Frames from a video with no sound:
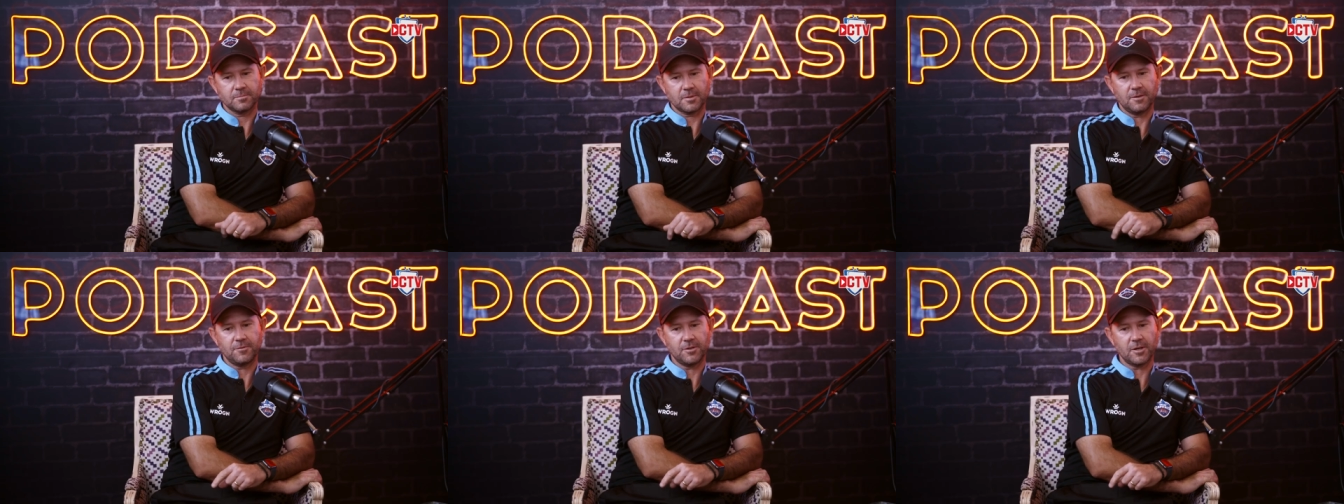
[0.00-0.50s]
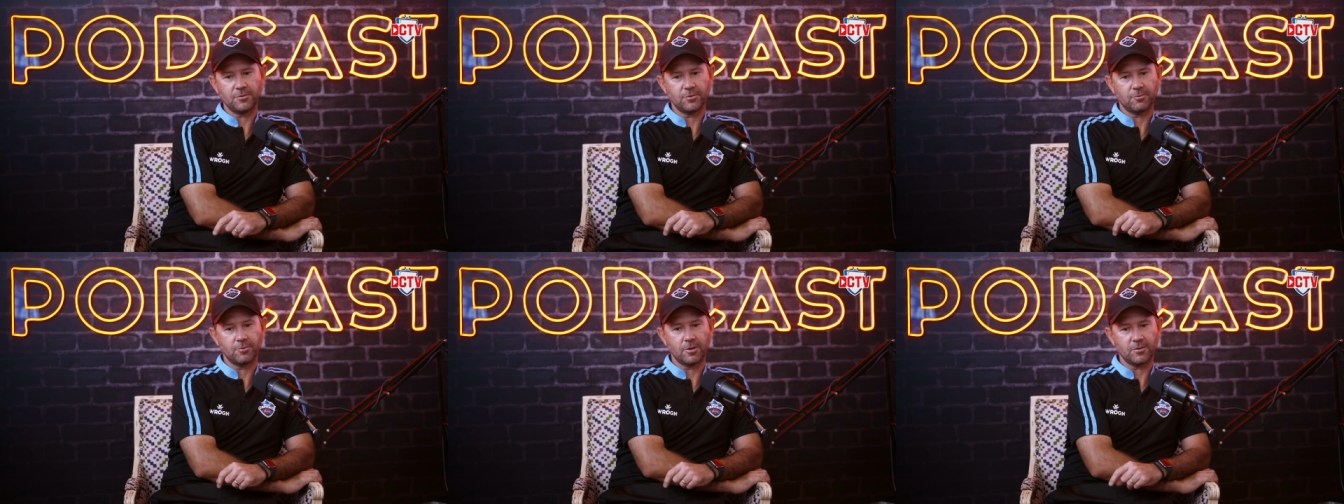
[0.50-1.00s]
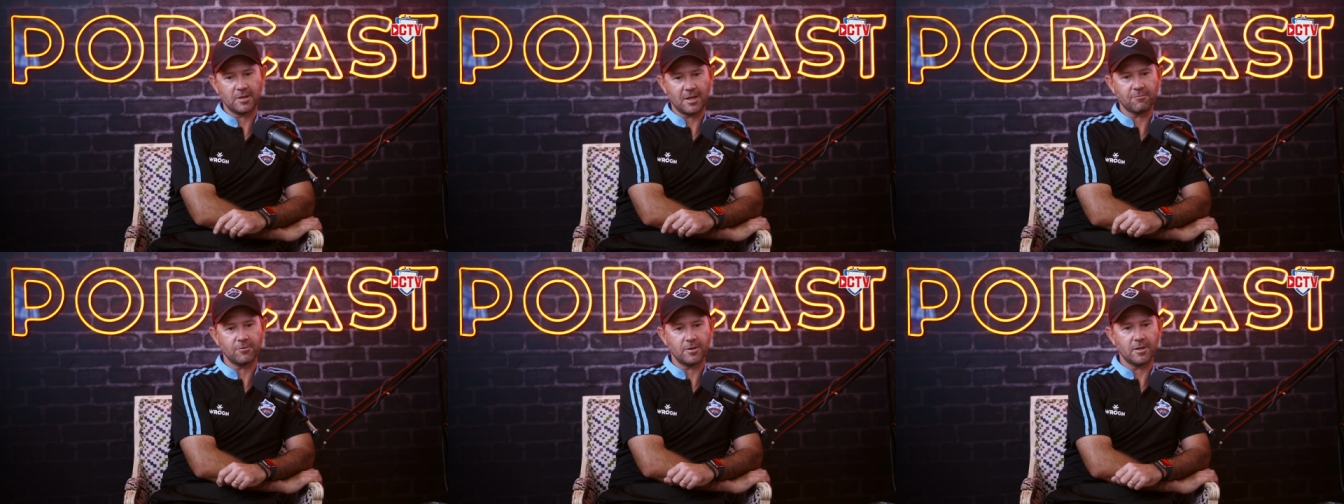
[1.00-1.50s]
if you don't do the right thing
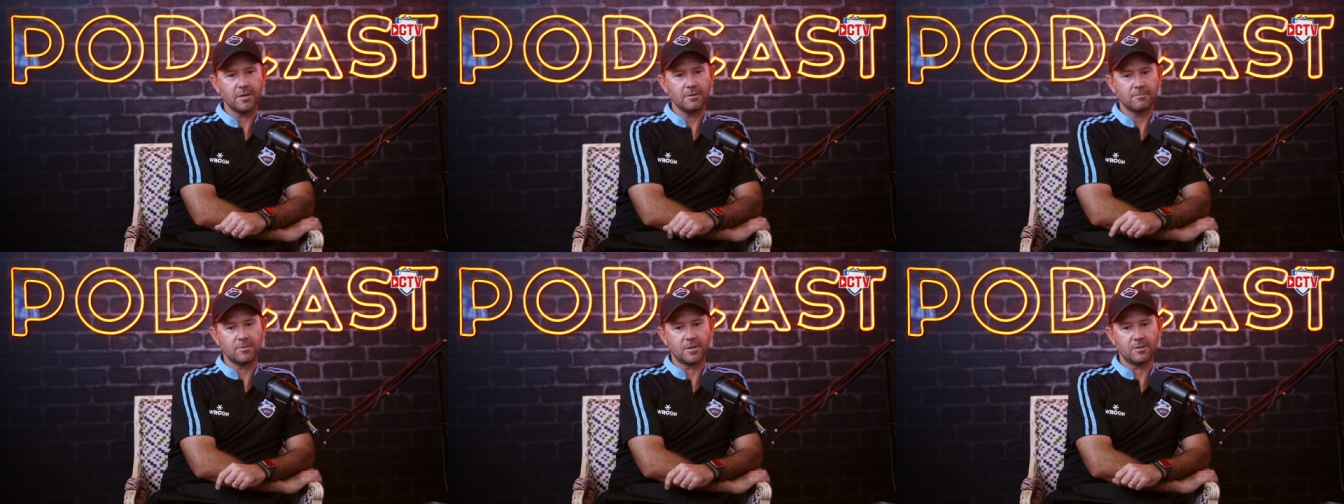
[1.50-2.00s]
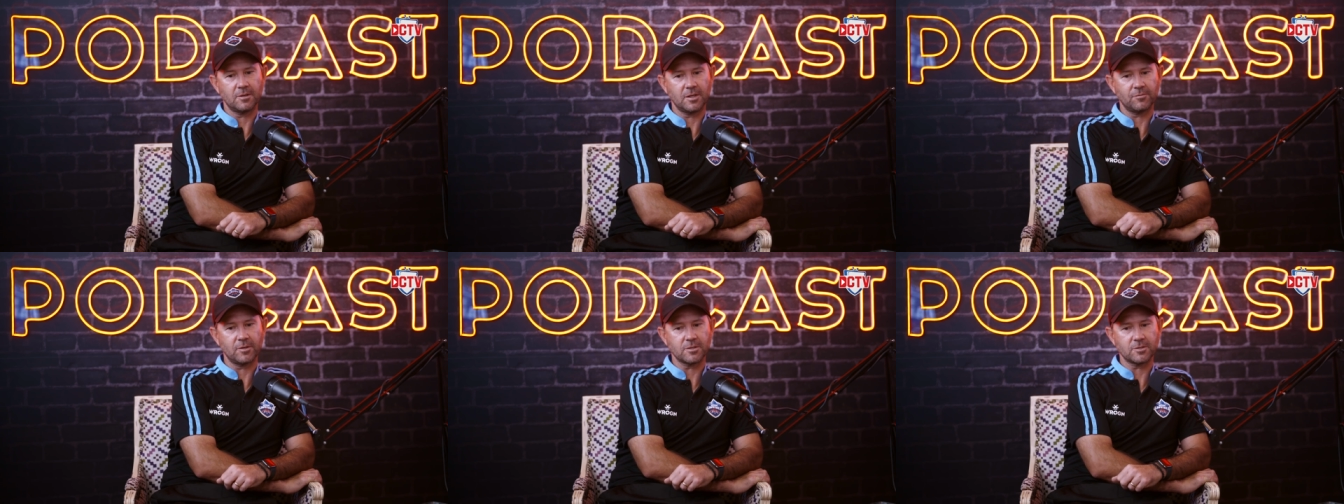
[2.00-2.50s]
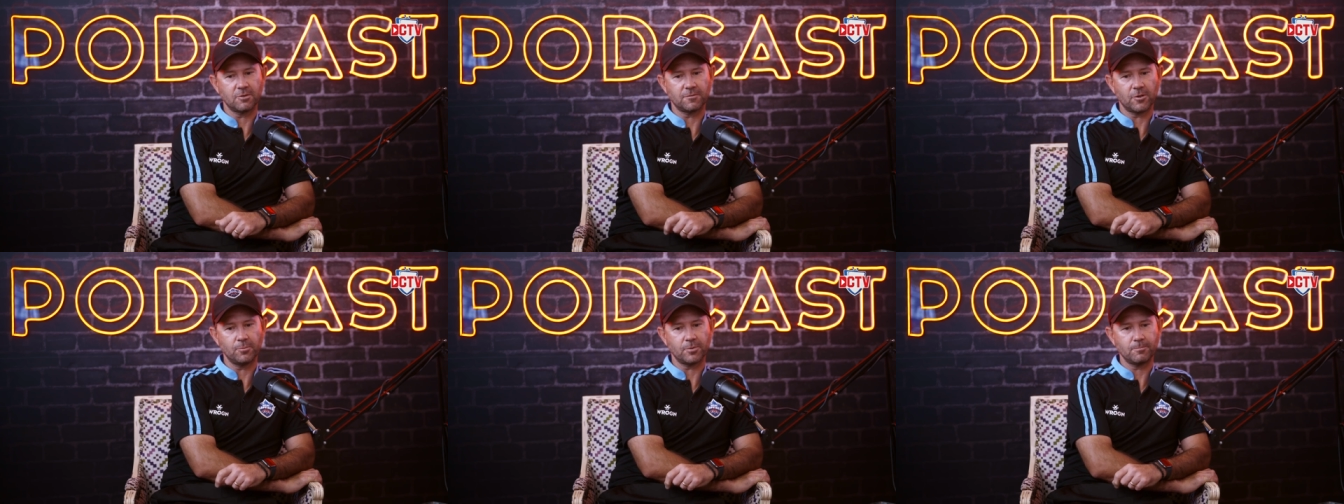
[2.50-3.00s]
every day, then you're leaving
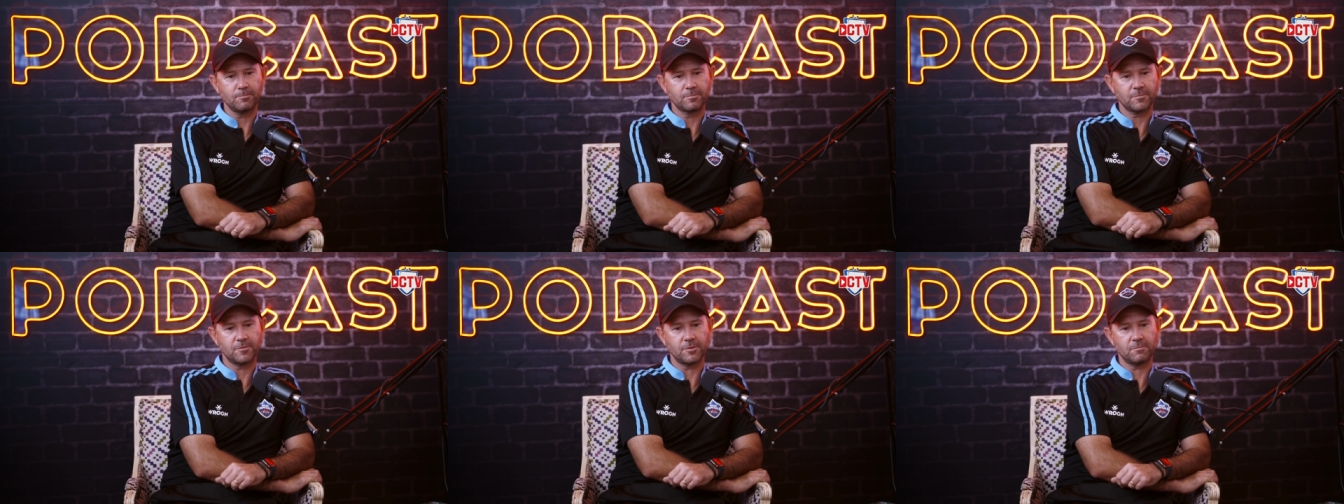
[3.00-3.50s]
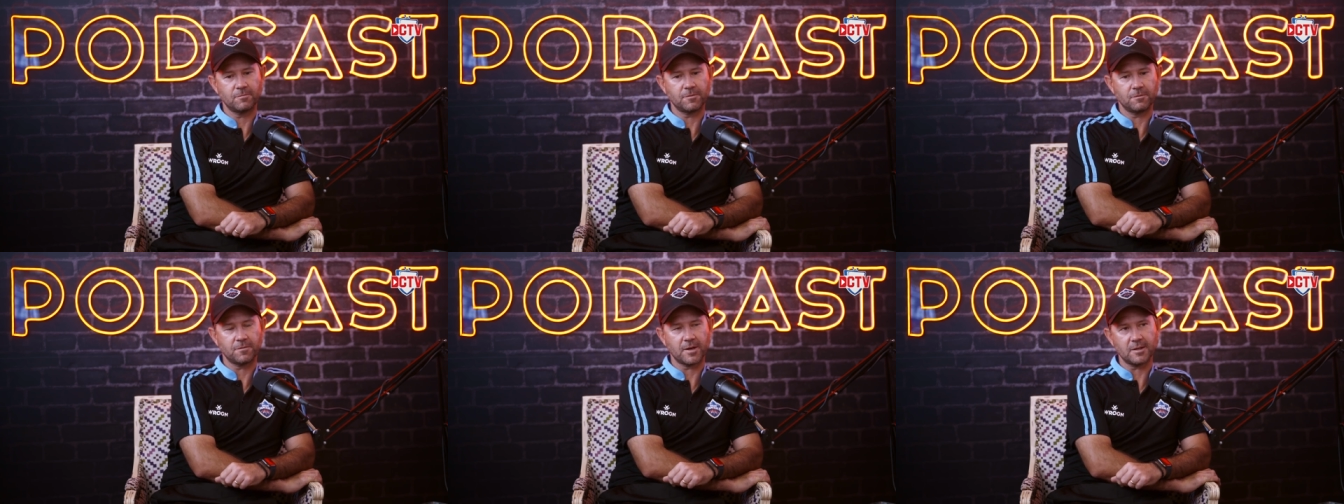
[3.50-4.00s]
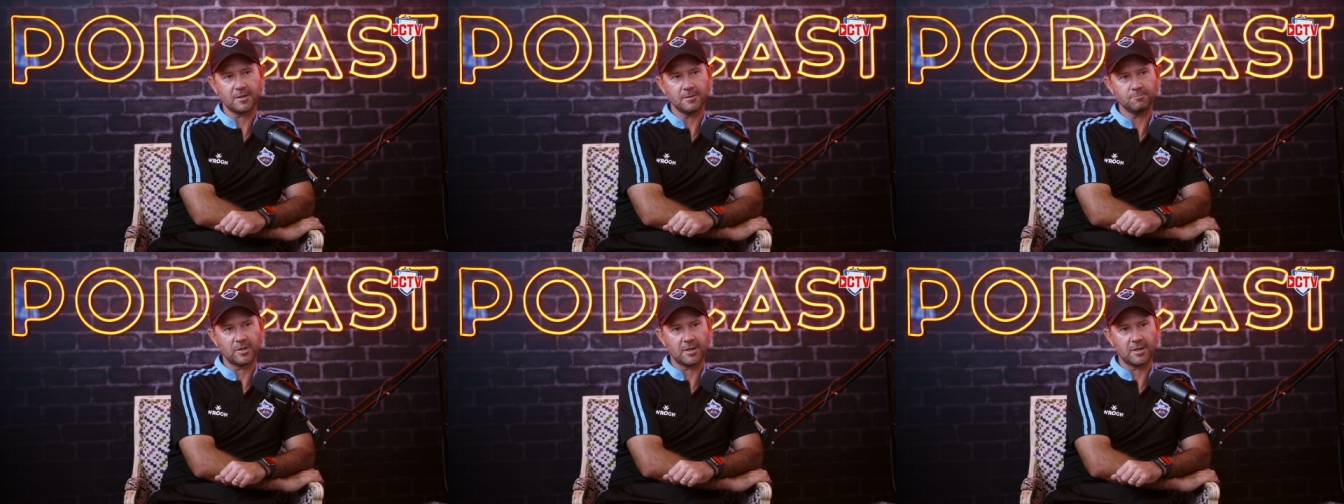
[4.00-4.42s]
yourself open for, for failure.